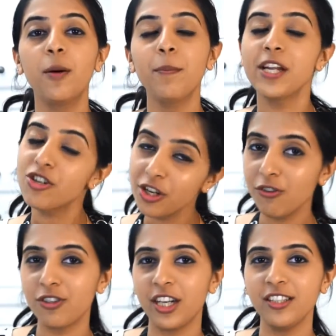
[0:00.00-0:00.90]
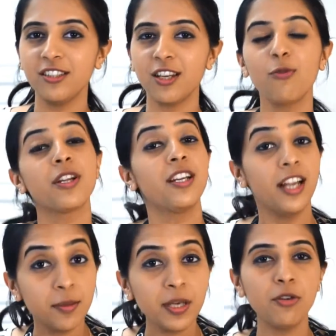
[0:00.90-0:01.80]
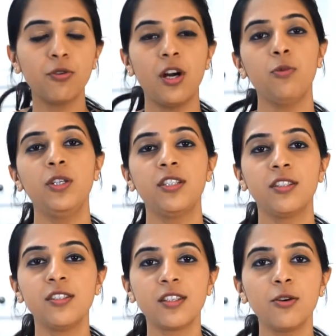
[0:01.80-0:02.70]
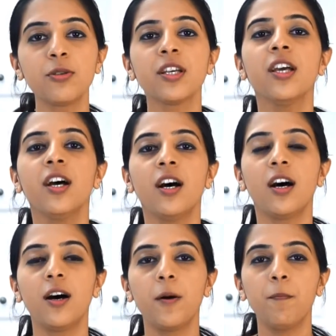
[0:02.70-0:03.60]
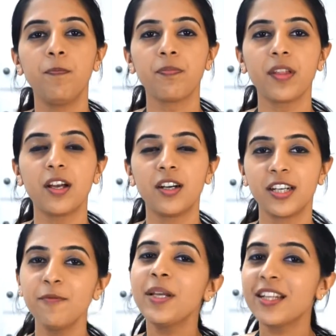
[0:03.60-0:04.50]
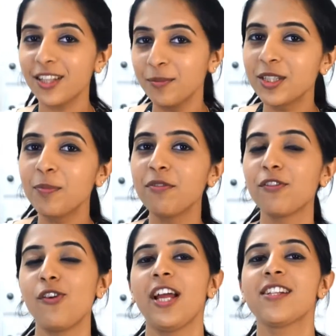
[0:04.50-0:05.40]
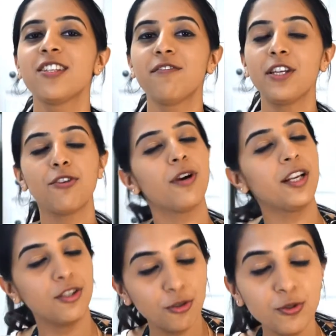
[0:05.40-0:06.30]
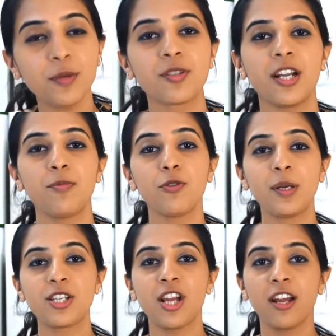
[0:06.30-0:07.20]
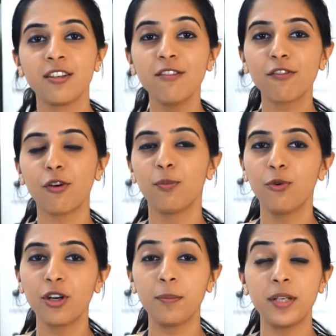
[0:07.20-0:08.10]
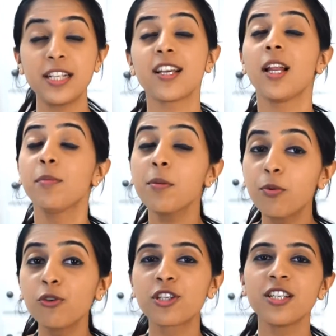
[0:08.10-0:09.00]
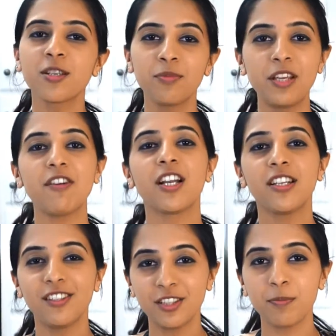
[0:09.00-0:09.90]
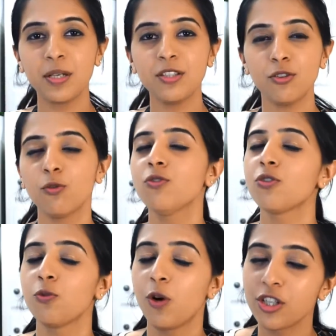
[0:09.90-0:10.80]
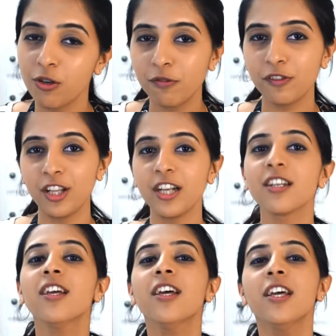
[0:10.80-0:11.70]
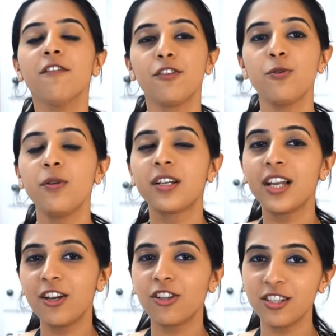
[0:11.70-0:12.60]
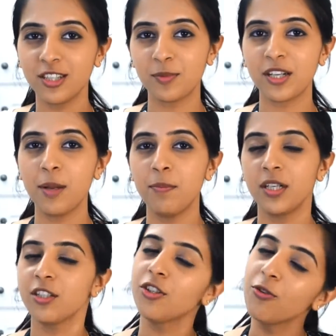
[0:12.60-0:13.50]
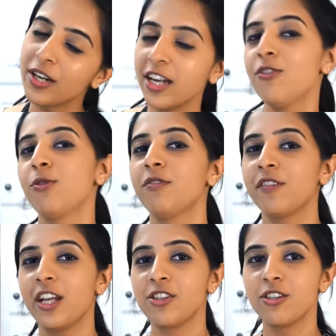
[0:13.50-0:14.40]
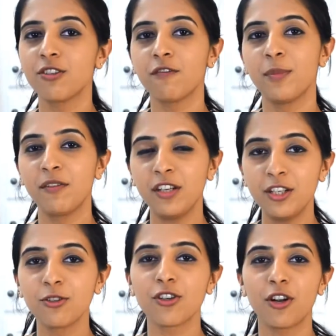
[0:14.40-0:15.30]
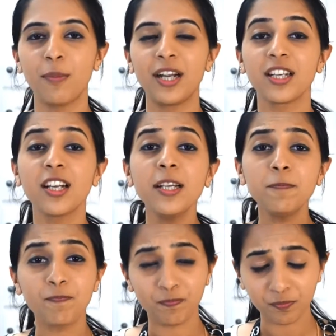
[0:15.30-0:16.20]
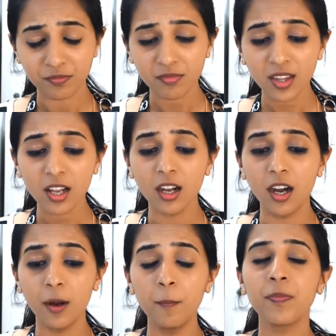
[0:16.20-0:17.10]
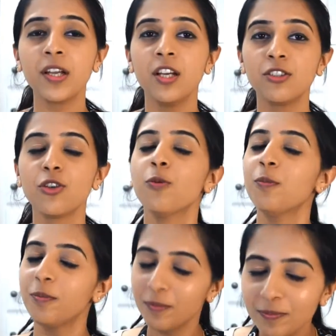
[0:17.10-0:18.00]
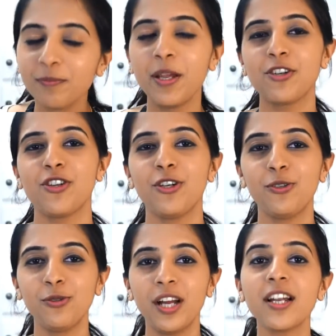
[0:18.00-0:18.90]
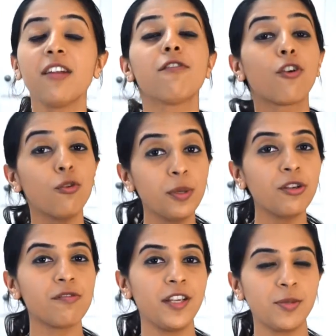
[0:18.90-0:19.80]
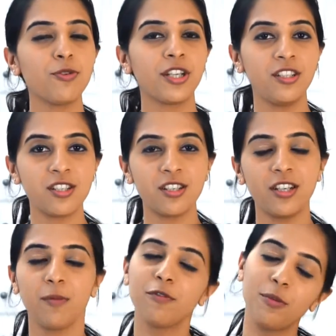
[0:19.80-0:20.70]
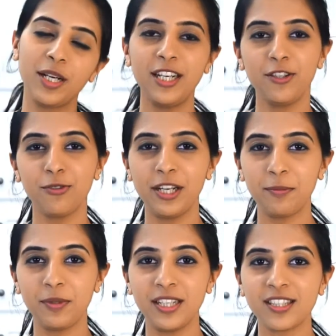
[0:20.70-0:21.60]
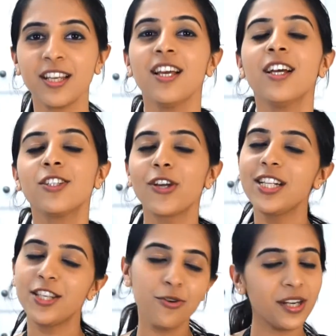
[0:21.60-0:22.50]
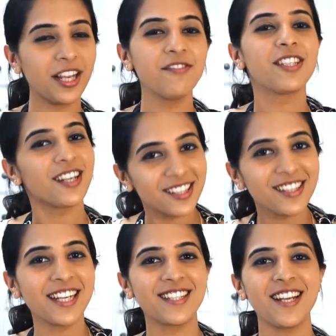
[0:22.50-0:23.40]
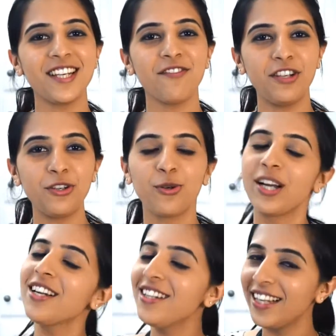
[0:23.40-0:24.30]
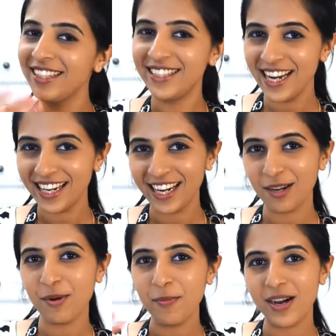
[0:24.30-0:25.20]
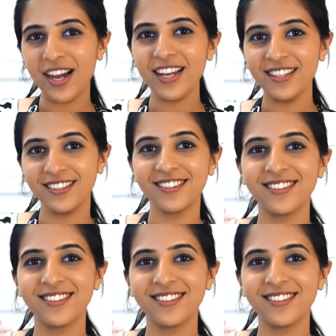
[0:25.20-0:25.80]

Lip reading: Make sure you try this out and let me know how it turns out. Give me a thumbs up if you like this video, and do subscribe to my channel for more updates. I'll be posting some Diwali recipes soon, so watch out for that. If you click on the subscribe button, you'll get notifications of my videos automatically. So make sure you do that, and follow me on Facebook and Instagram for my day-to-day updates. So I'll see you again with another exciting video. Until then, take care. Bye-bye.